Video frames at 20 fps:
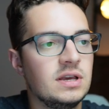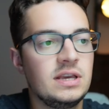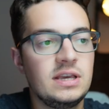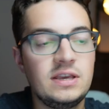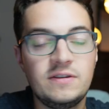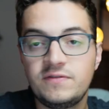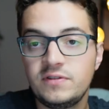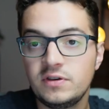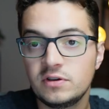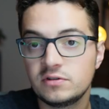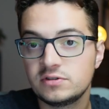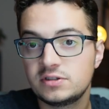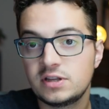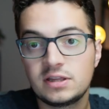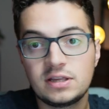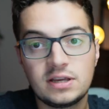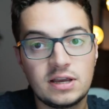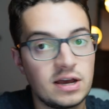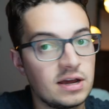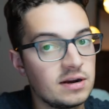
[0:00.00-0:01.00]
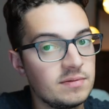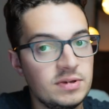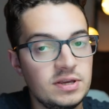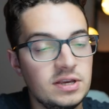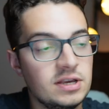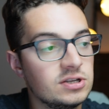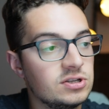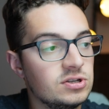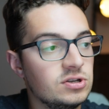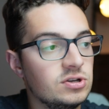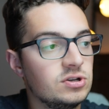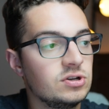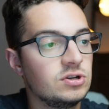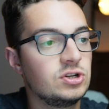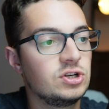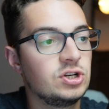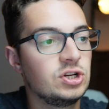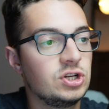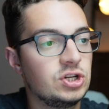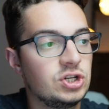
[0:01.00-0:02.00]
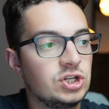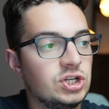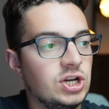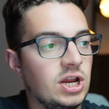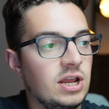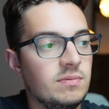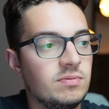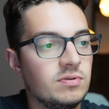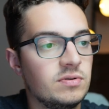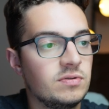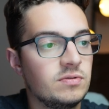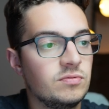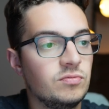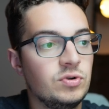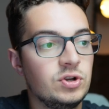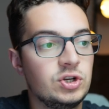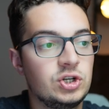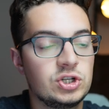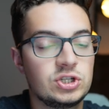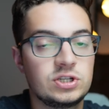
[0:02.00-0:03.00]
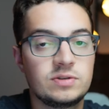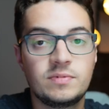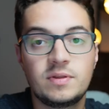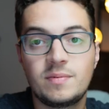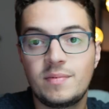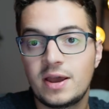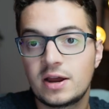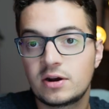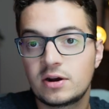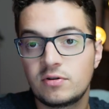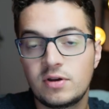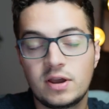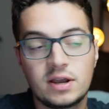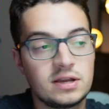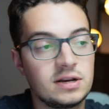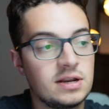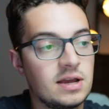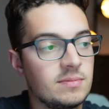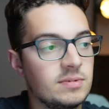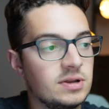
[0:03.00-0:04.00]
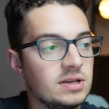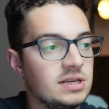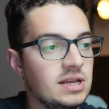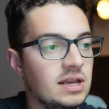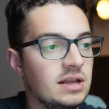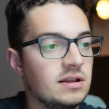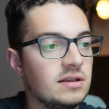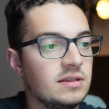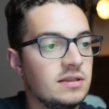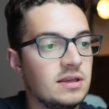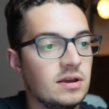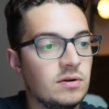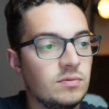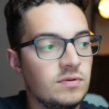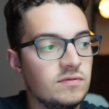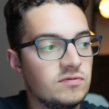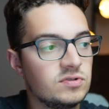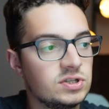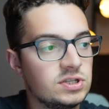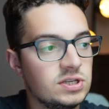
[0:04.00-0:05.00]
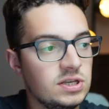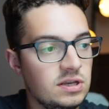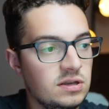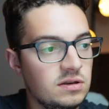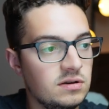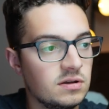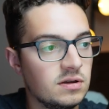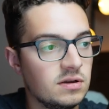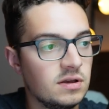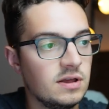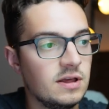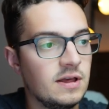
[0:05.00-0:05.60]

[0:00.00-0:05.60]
He feels that the economy is in good shape with just some of the macroeconomic data that we've seen.